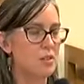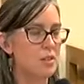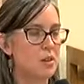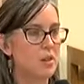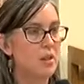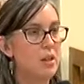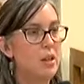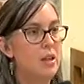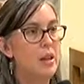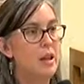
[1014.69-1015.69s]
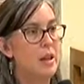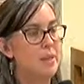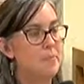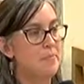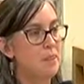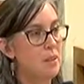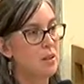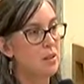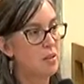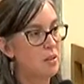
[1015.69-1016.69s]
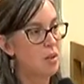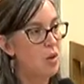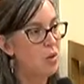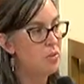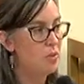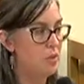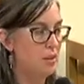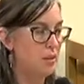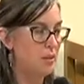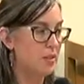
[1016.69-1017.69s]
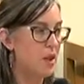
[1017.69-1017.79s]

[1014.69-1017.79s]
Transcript: So the